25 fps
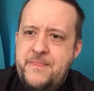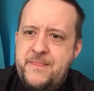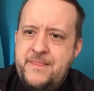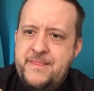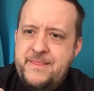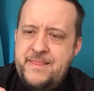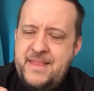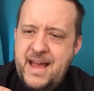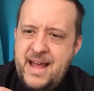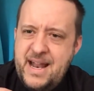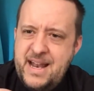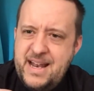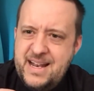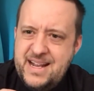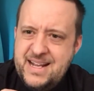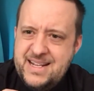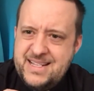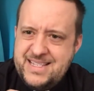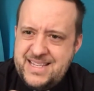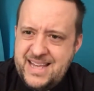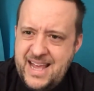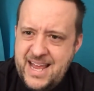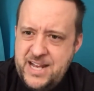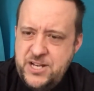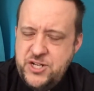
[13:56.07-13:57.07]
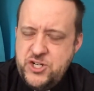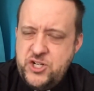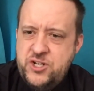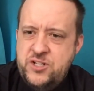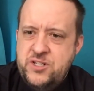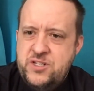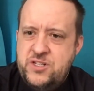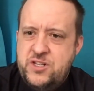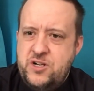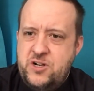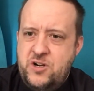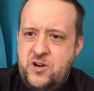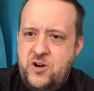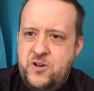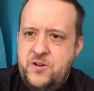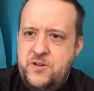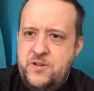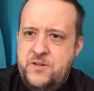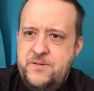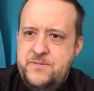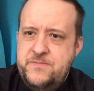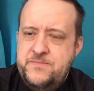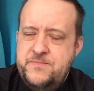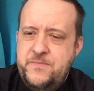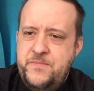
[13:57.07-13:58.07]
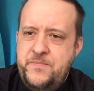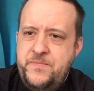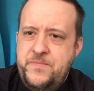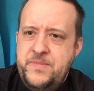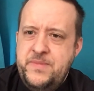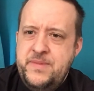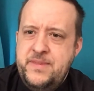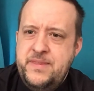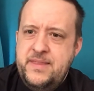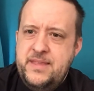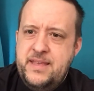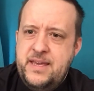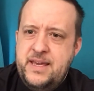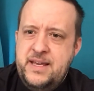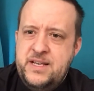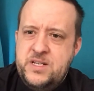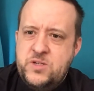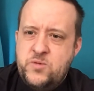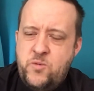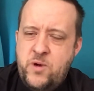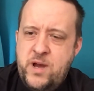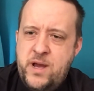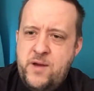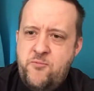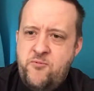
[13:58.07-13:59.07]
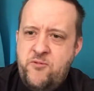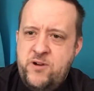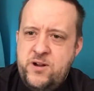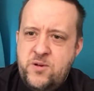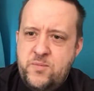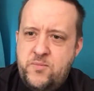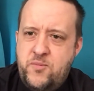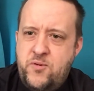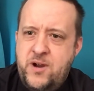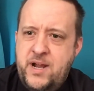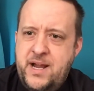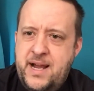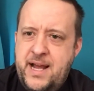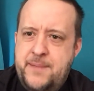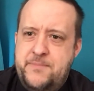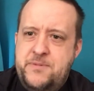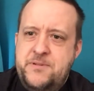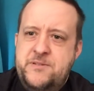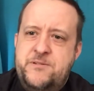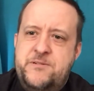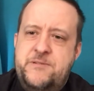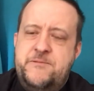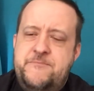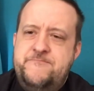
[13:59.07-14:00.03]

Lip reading: That attention to God is where real prayer happens.